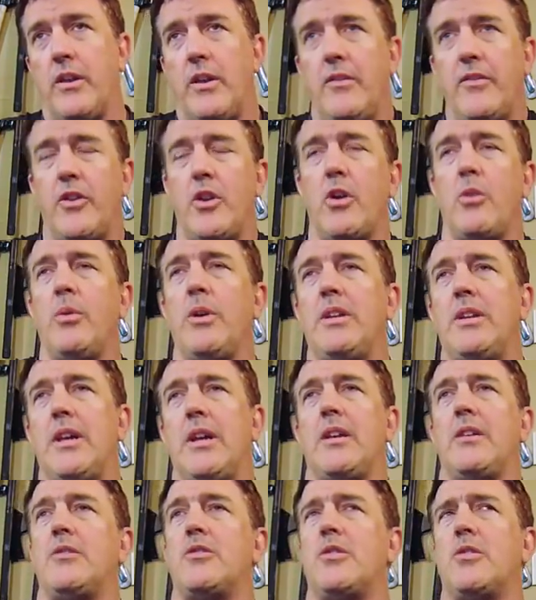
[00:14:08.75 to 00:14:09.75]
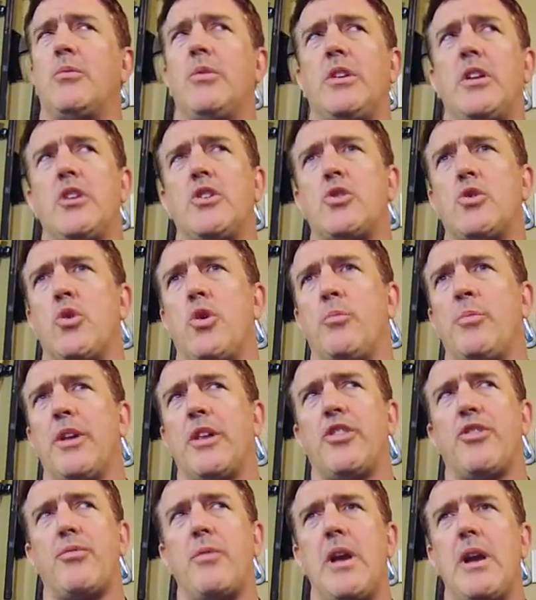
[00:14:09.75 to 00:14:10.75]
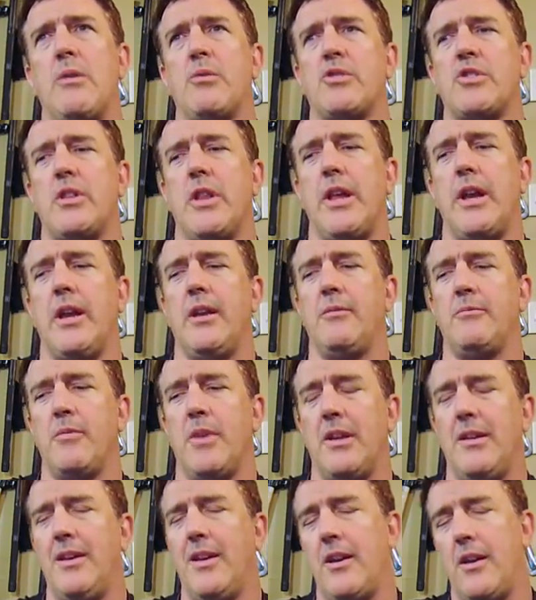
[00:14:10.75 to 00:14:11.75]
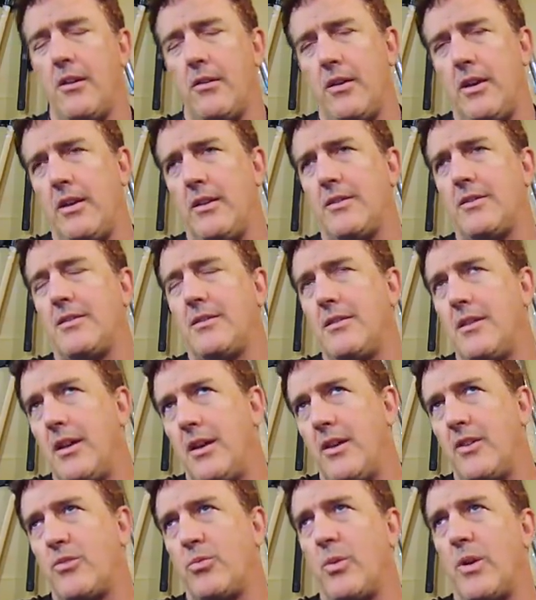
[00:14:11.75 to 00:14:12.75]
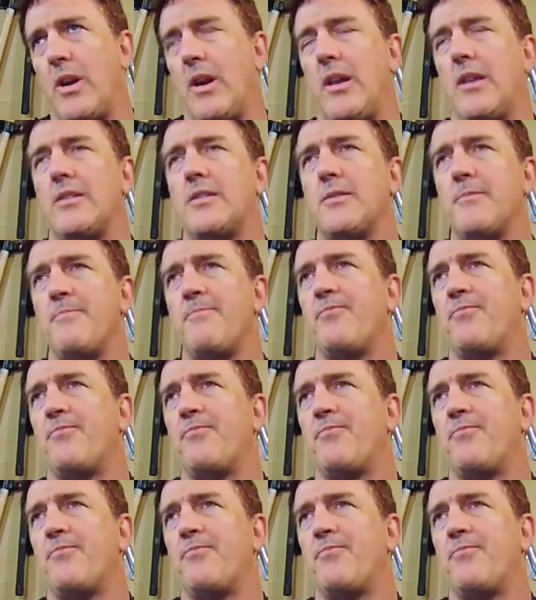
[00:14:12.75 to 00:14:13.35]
Even though we did show up like 3 hours late, but, you know, it is what it is.